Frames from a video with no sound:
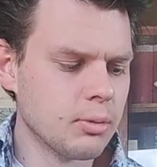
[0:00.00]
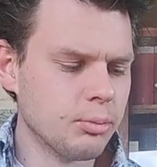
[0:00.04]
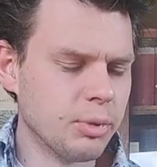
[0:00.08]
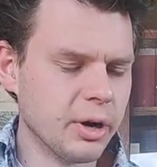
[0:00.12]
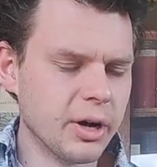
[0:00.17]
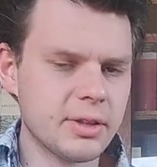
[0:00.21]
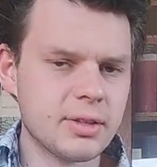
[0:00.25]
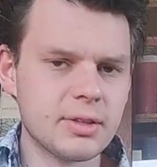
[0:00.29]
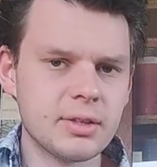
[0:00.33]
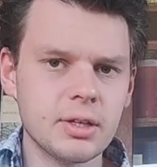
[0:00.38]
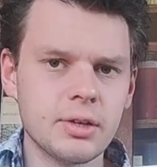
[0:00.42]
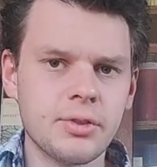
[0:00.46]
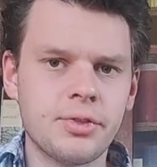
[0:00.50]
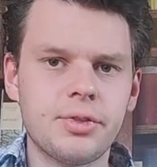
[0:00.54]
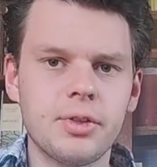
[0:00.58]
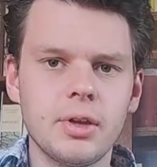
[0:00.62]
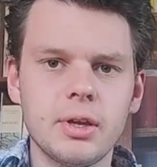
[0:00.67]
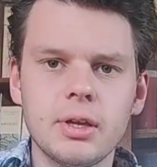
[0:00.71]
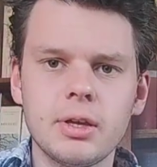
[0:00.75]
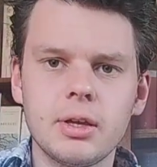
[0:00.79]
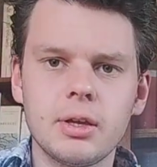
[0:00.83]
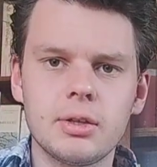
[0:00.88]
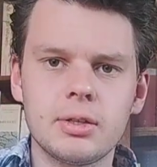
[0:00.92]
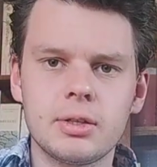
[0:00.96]
But the
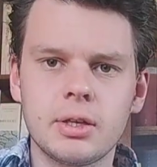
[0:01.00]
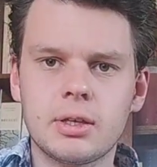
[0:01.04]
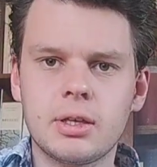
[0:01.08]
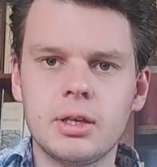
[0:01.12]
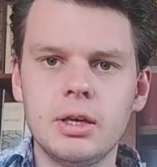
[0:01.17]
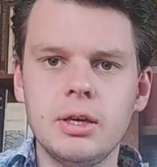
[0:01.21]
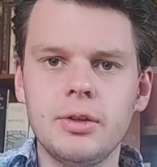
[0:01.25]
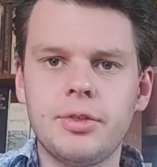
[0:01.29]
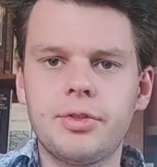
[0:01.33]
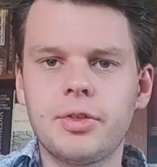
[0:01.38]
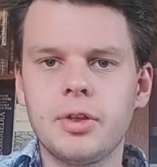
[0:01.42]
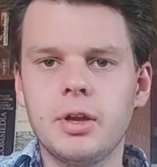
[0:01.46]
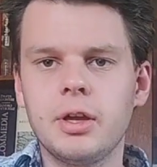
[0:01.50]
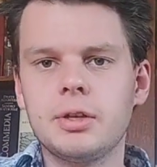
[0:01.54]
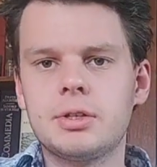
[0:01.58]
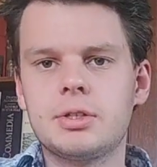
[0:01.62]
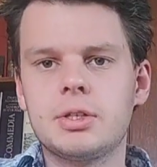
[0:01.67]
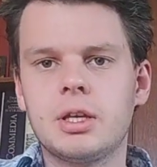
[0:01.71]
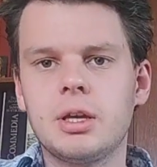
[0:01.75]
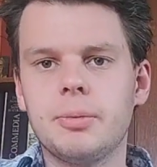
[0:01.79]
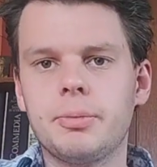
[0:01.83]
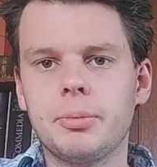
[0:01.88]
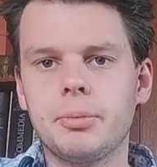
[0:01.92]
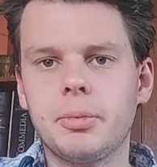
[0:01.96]
key thing
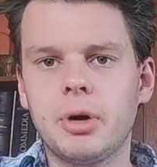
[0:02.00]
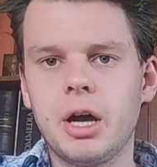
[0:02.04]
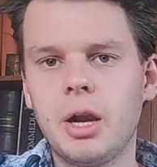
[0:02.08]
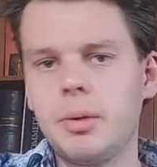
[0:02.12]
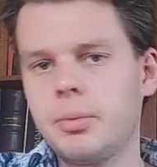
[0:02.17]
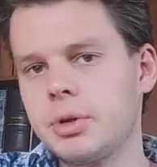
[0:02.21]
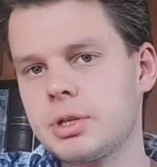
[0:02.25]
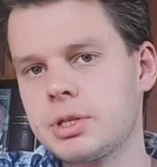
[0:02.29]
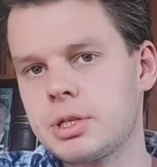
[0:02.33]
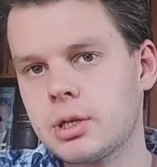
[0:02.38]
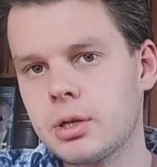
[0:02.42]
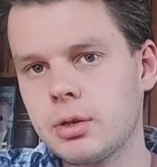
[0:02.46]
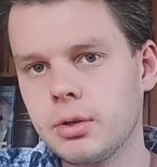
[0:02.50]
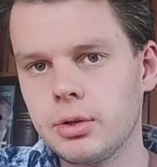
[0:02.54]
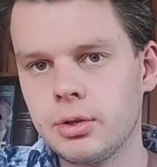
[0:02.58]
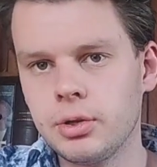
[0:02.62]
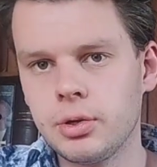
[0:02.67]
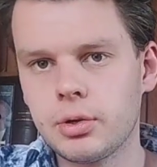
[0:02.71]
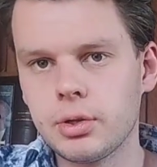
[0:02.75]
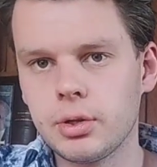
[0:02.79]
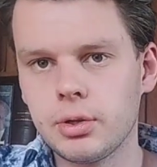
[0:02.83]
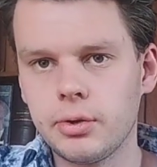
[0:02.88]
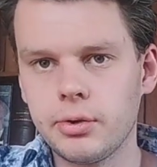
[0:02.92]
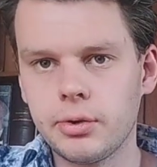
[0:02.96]
to keep in mind, because
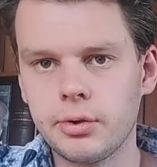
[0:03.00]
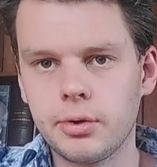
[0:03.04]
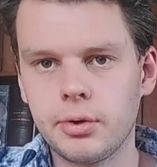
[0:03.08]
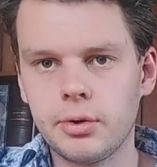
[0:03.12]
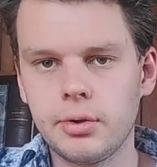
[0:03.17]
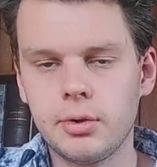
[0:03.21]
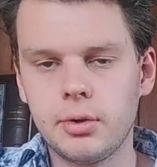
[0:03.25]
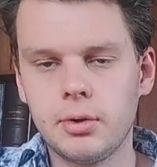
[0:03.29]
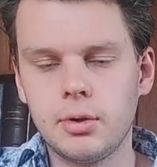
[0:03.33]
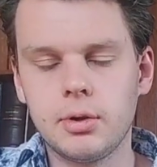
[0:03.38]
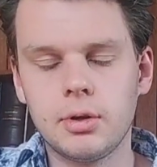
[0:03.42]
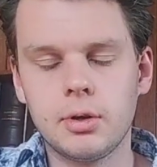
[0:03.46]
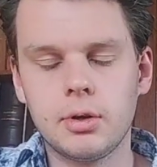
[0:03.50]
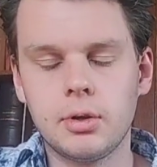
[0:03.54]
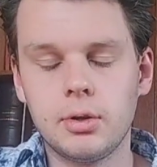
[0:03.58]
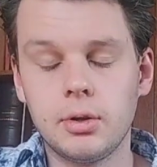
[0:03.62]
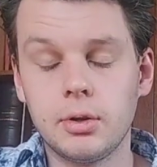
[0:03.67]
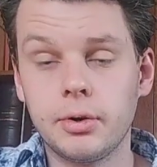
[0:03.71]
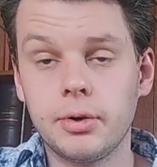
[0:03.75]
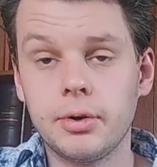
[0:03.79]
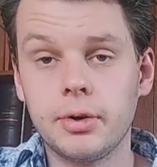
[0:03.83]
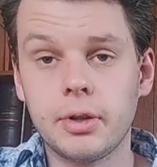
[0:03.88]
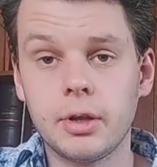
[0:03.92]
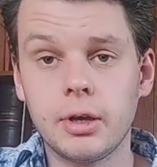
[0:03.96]
you can
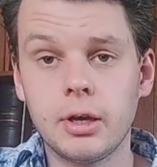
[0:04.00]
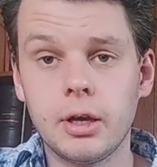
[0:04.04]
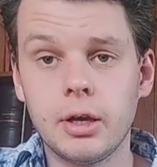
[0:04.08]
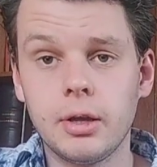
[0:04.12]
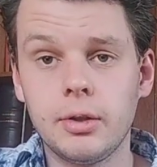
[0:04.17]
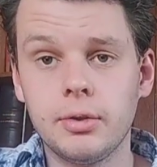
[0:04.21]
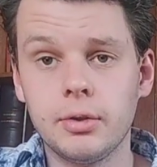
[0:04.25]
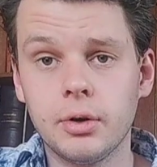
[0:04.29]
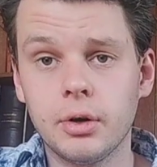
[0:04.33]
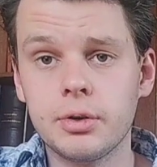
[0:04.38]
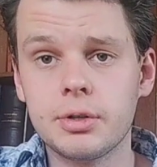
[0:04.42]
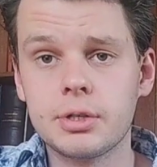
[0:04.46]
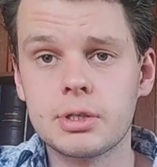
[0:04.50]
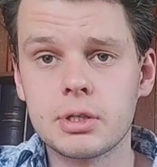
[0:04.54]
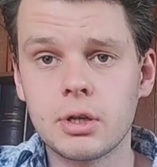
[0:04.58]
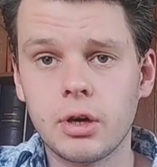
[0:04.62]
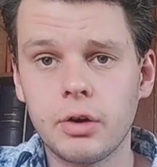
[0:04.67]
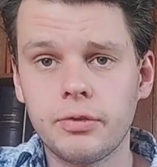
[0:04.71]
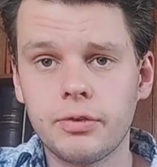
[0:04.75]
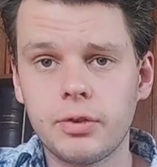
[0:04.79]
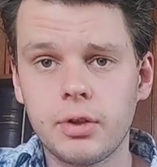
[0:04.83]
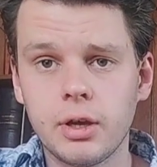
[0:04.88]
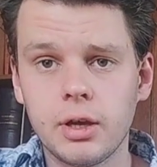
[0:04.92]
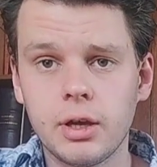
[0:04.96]
learn the notes
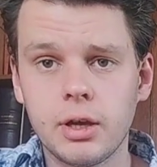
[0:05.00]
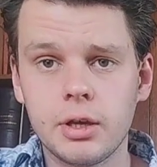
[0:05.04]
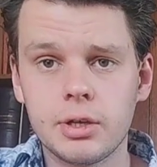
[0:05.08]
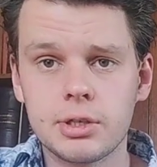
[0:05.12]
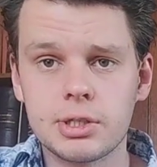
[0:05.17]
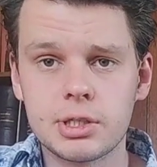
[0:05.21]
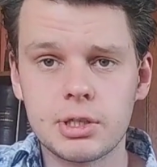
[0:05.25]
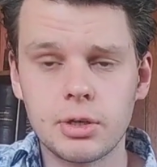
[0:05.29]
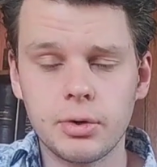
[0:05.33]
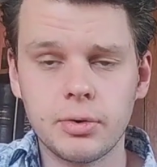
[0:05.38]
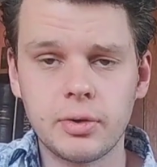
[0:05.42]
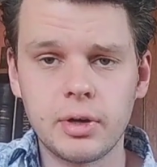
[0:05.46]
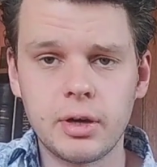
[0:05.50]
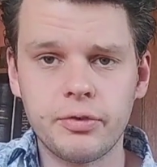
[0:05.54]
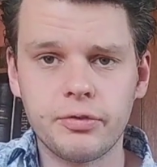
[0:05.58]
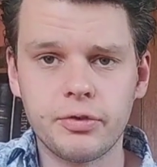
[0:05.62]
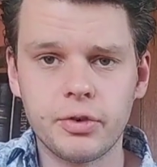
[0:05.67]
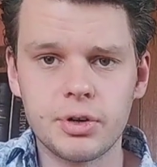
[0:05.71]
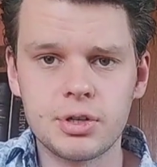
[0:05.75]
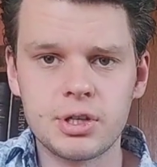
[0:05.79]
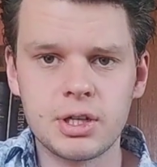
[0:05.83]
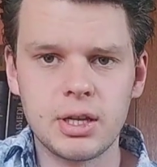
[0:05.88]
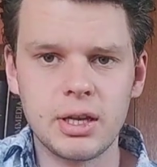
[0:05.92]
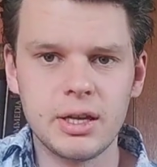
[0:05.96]
of the slowed down
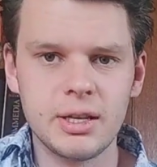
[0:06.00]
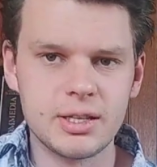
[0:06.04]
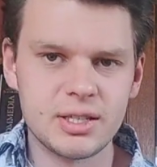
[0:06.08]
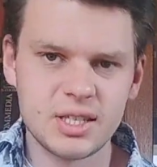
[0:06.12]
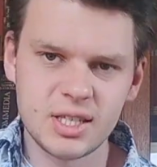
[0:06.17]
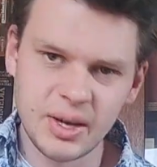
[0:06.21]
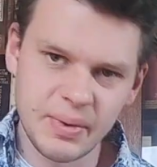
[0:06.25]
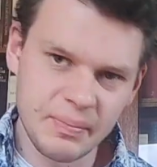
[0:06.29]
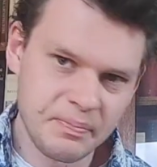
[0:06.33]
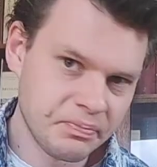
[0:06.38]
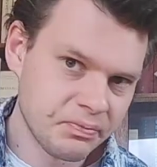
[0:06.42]
version, is